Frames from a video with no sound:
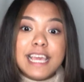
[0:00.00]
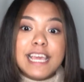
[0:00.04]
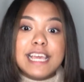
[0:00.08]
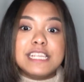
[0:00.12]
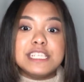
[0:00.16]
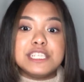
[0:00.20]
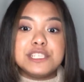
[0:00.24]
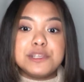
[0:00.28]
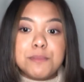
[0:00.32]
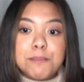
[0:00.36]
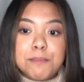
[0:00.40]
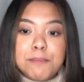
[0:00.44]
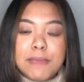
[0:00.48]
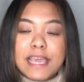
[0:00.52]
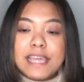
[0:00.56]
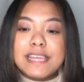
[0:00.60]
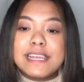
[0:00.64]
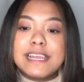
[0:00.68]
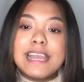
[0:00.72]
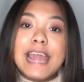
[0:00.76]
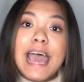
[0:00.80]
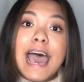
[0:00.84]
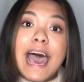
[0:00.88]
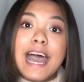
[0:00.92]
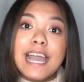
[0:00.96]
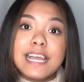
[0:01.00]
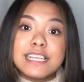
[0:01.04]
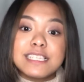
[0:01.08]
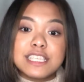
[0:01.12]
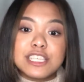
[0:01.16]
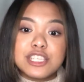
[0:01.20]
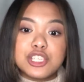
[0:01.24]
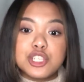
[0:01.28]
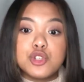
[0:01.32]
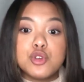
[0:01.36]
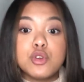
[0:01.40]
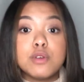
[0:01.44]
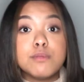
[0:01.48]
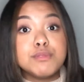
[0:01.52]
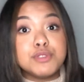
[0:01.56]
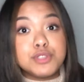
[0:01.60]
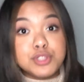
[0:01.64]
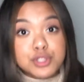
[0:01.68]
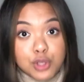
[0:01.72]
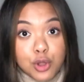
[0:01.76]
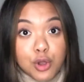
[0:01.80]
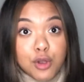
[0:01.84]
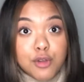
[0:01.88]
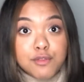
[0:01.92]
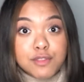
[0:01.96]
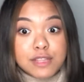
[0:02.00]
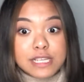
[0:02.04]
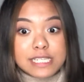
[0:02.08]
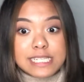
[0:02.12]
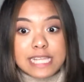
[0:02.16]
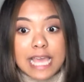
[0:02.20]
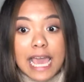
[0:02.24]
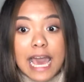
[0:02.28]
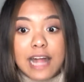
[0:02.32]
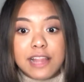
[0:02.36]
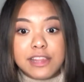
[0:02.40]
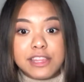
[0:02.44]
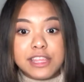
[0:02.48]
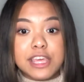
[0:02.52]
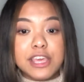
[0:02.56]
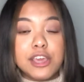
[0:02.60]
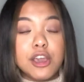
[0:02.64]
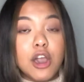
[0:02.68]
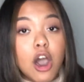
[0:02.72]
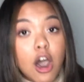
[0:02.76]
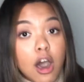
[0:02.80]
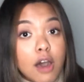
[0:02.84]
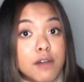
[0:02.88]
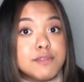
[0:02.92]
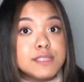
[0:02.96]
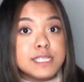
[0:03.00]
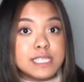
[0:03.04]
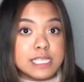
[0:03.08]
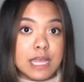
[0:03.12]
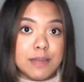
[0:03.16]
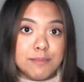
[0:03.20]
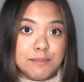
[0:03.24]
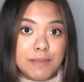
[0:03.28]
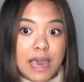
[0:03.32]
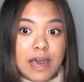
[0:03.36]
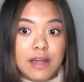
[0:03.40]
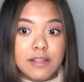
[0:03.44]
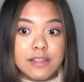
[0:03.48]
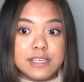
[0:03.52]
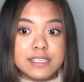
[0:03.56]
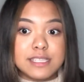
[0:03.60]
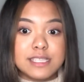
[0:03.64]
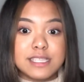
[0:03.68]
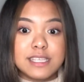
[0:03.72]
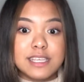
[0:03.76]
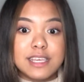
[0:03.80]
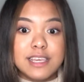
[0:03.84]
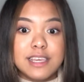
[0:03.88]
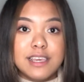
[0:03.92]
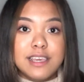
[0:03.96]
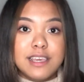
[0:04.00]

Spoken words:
and demanded access to observe the tallying of said ballots.